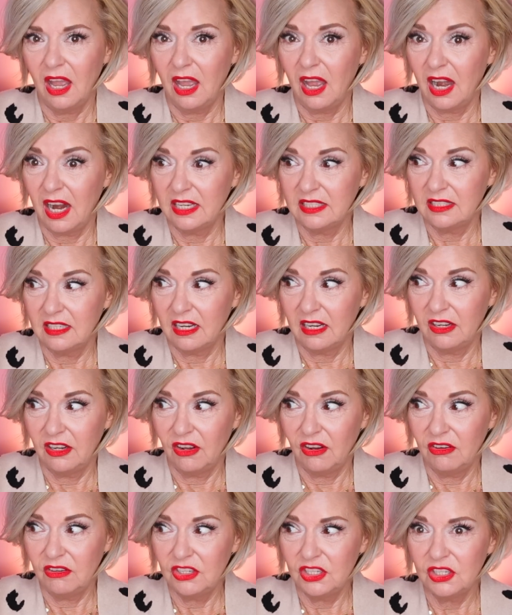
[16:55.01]
And I said, I
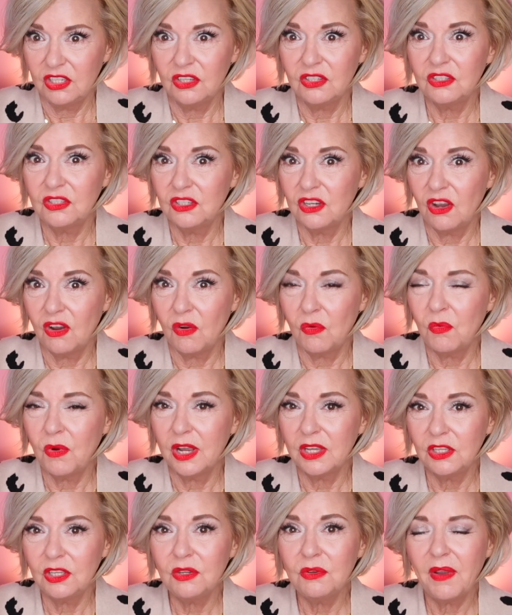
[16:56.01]
don't. She goes, No,
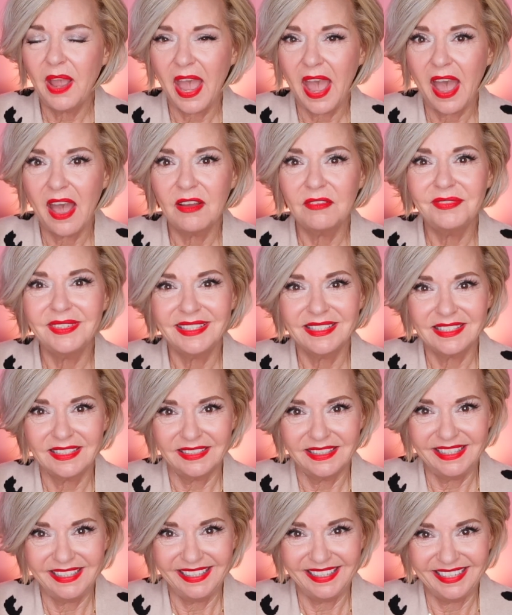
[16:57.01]
what you have is
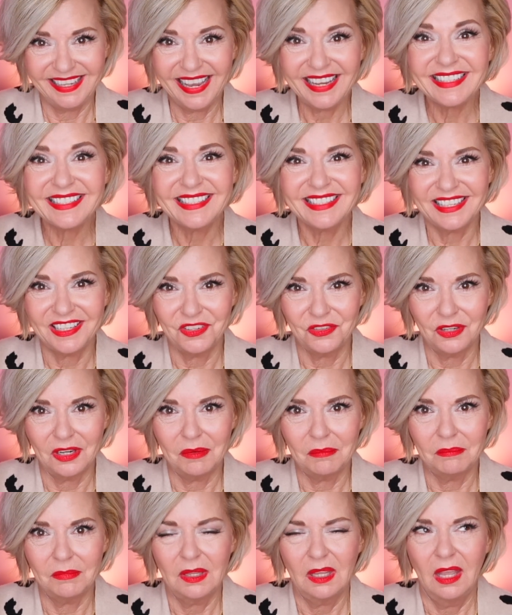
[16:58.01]
leaky gut syndrome.